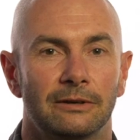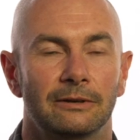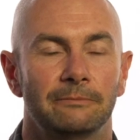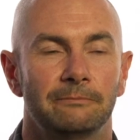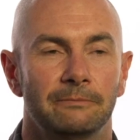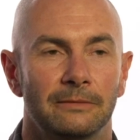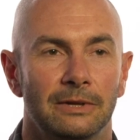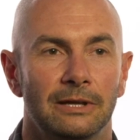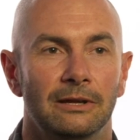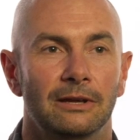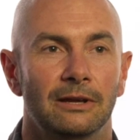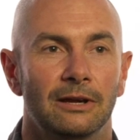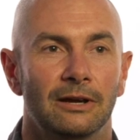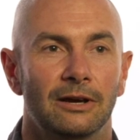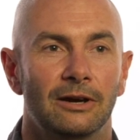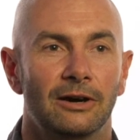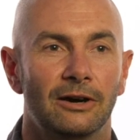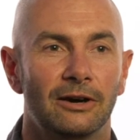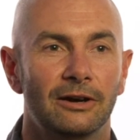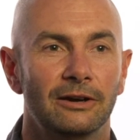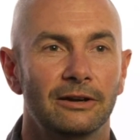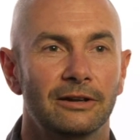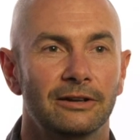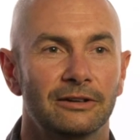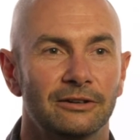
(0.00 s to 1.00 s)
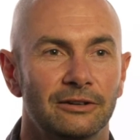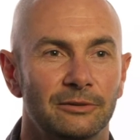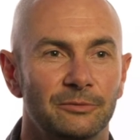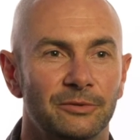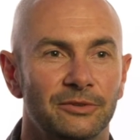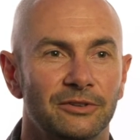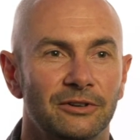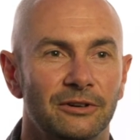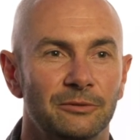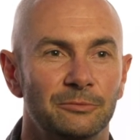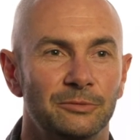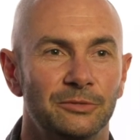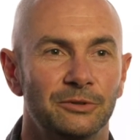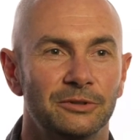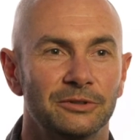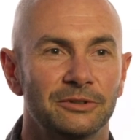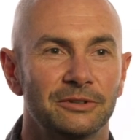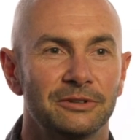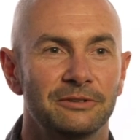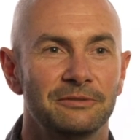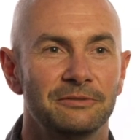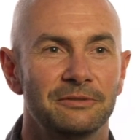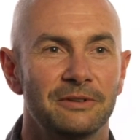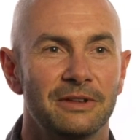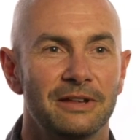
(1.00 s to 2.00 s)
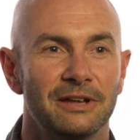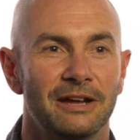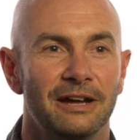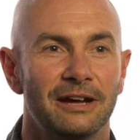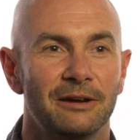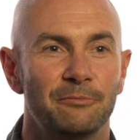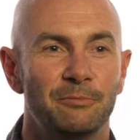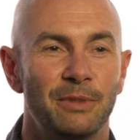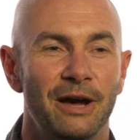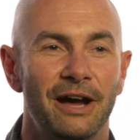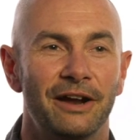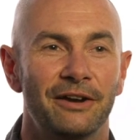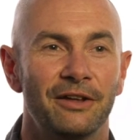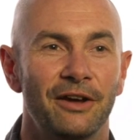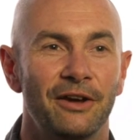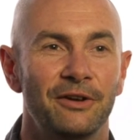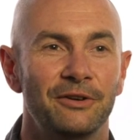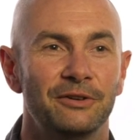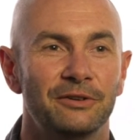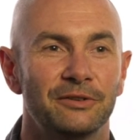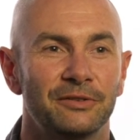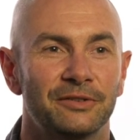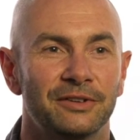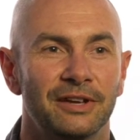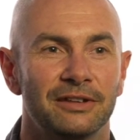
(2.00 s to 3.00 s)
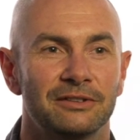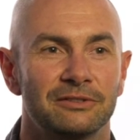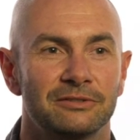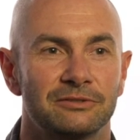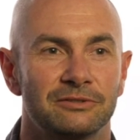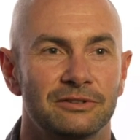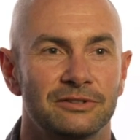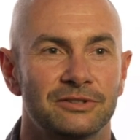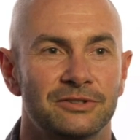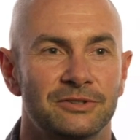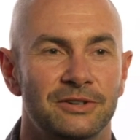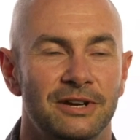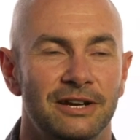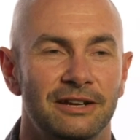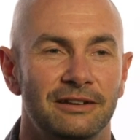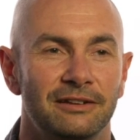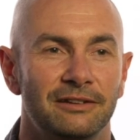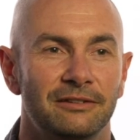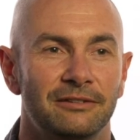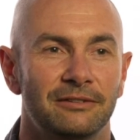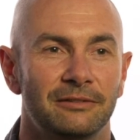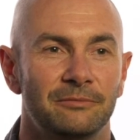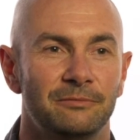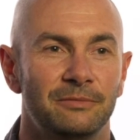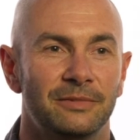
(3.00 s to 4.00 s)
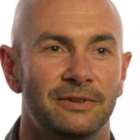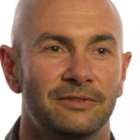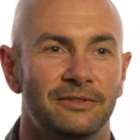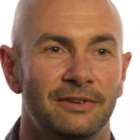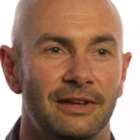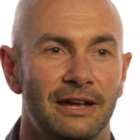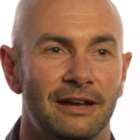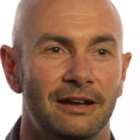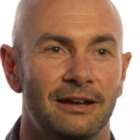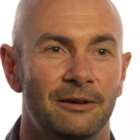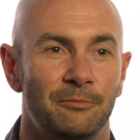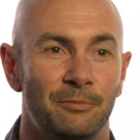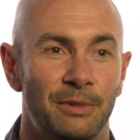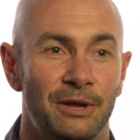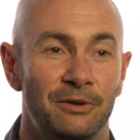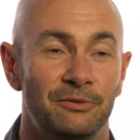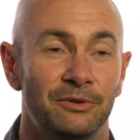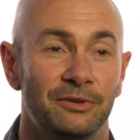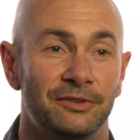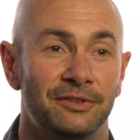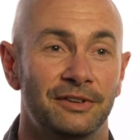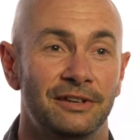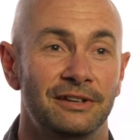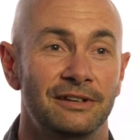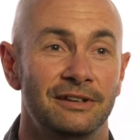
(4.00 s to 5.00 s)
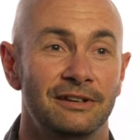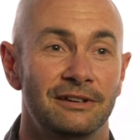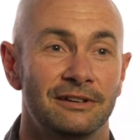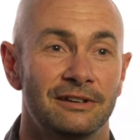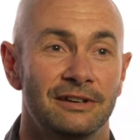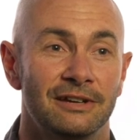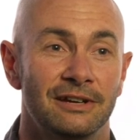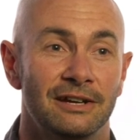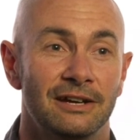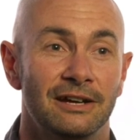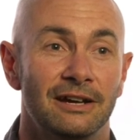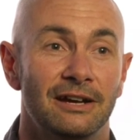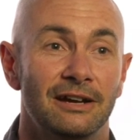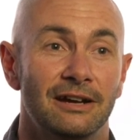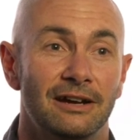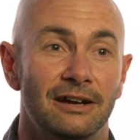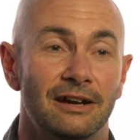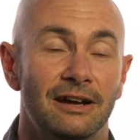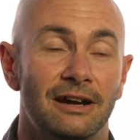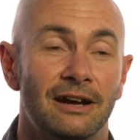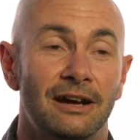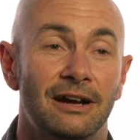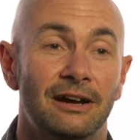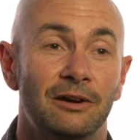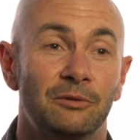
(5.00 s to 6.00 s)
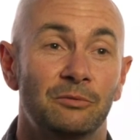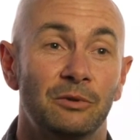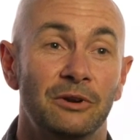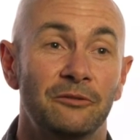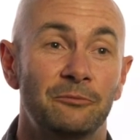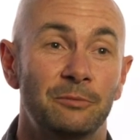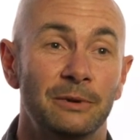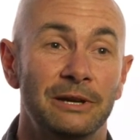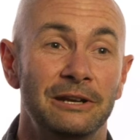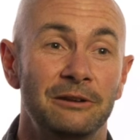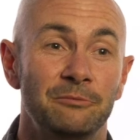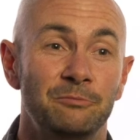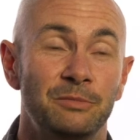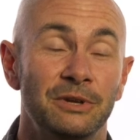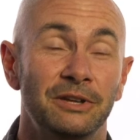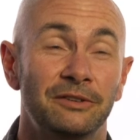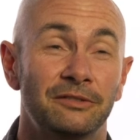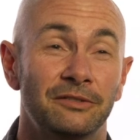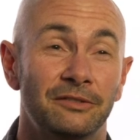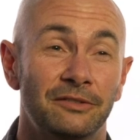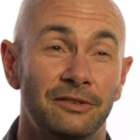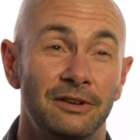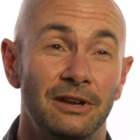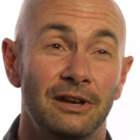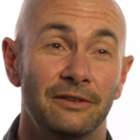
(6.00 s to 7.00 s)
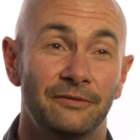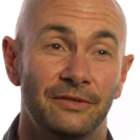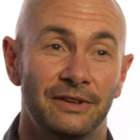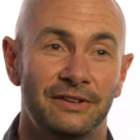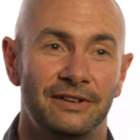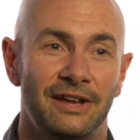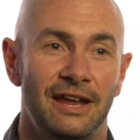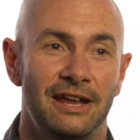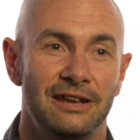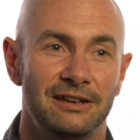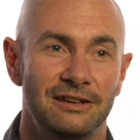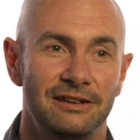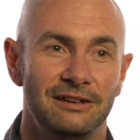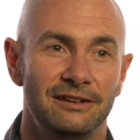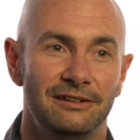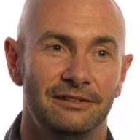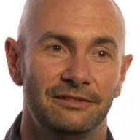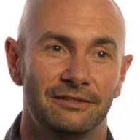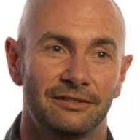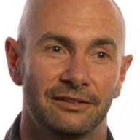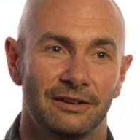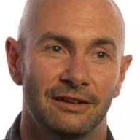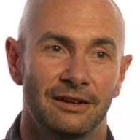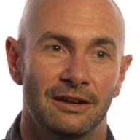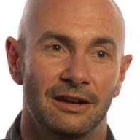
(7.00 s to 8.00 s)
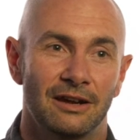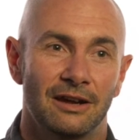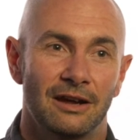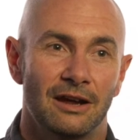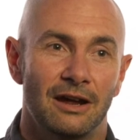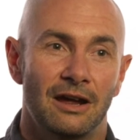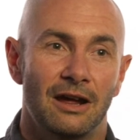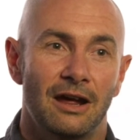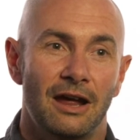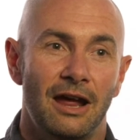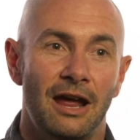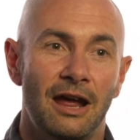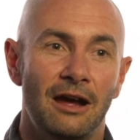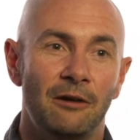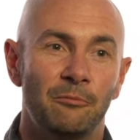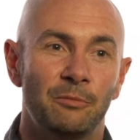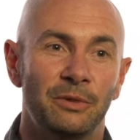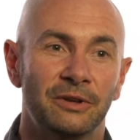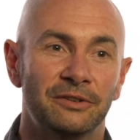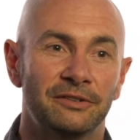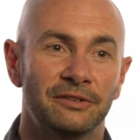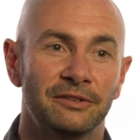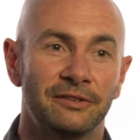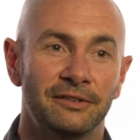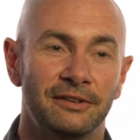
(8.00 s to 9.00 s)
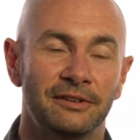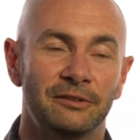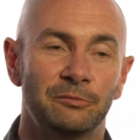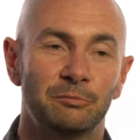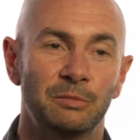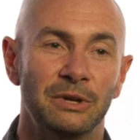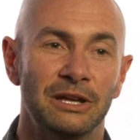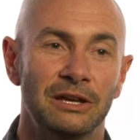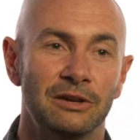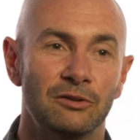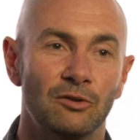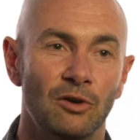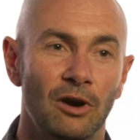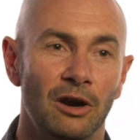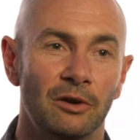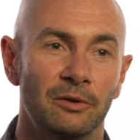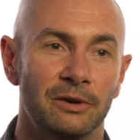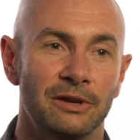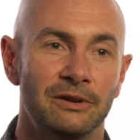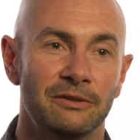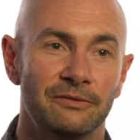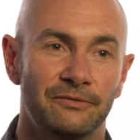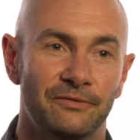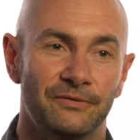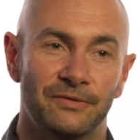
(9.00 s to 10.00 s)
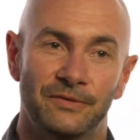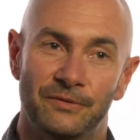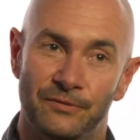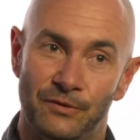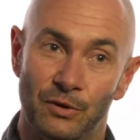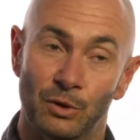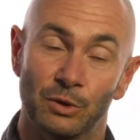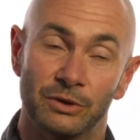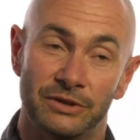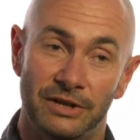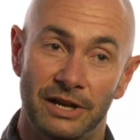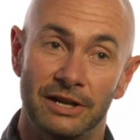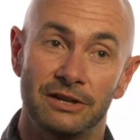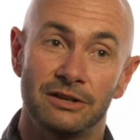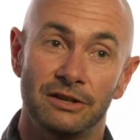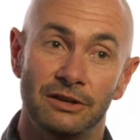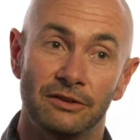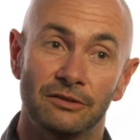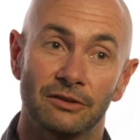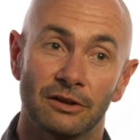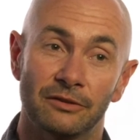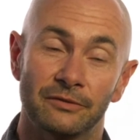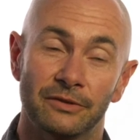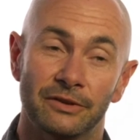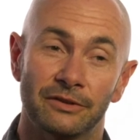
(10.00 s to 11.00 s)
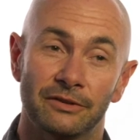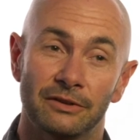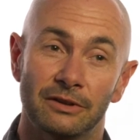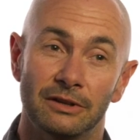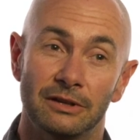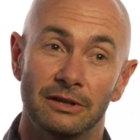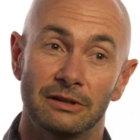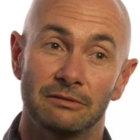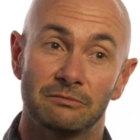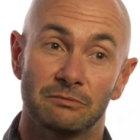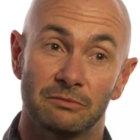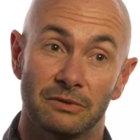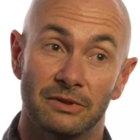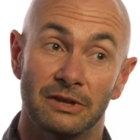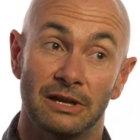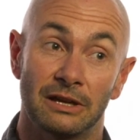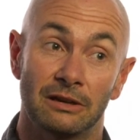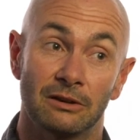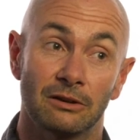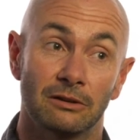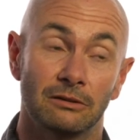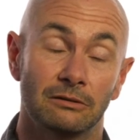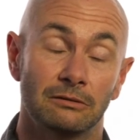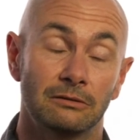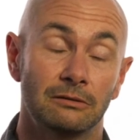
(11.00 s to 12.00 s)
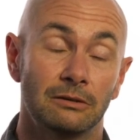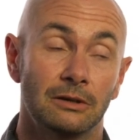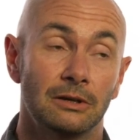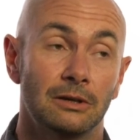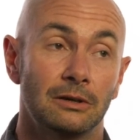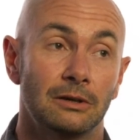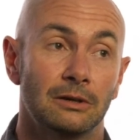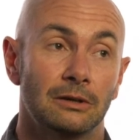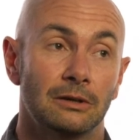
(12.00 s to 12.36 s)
All right. Hi, I'm Scott Morgan, part owner of Southern Cross Trailers in Penrith, Sydney. We've been in business now for 10 years. Our business has been growing for 10 years, obviously, thank God.